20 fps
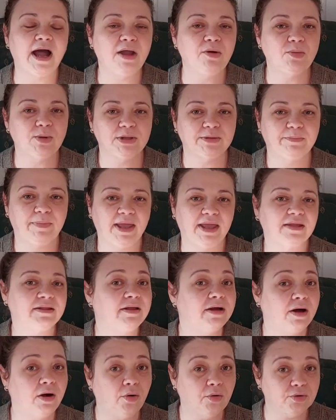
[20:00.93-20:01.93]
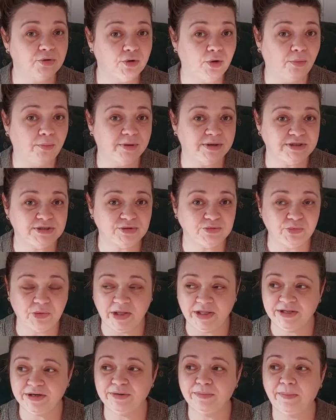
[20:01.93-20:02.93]
I will make the October
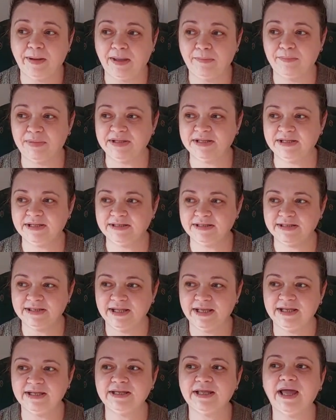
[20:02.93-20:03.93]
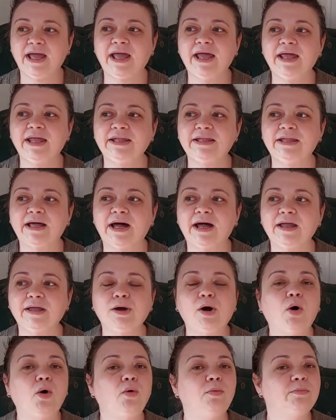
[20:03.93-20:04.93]
sweater by Petite Knit. And
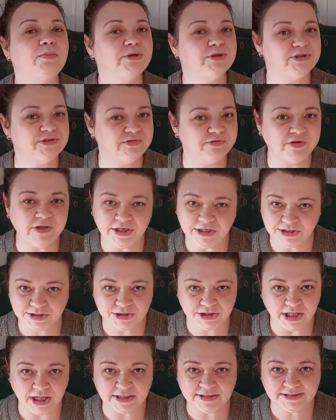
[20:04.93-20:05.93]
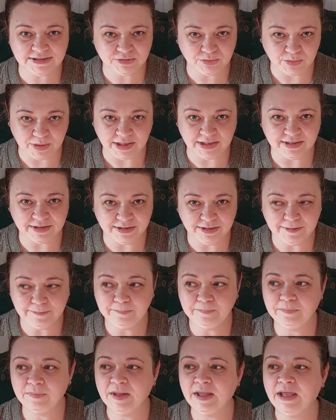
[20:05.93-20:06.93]
I almost finished that sweater.
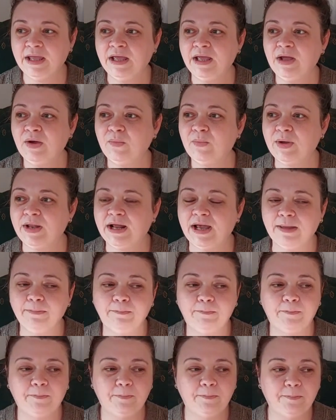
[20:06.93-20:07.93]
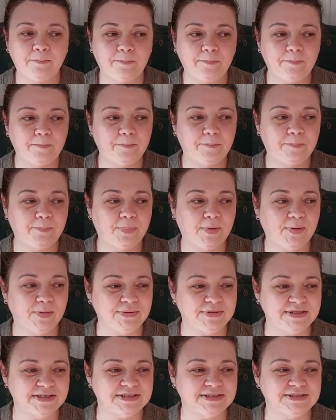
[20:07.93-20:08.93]
When I
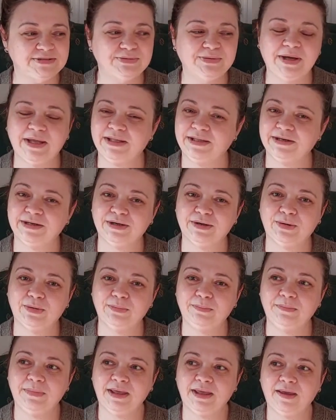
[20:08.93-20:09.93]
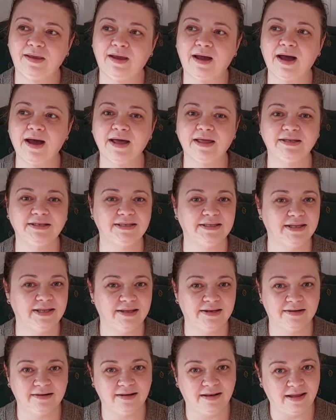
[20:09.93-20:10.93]
put the sweater on me, I
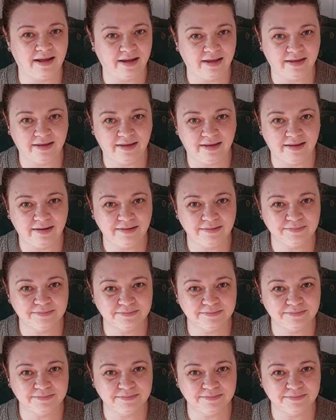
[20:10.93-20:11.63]
didn't like it.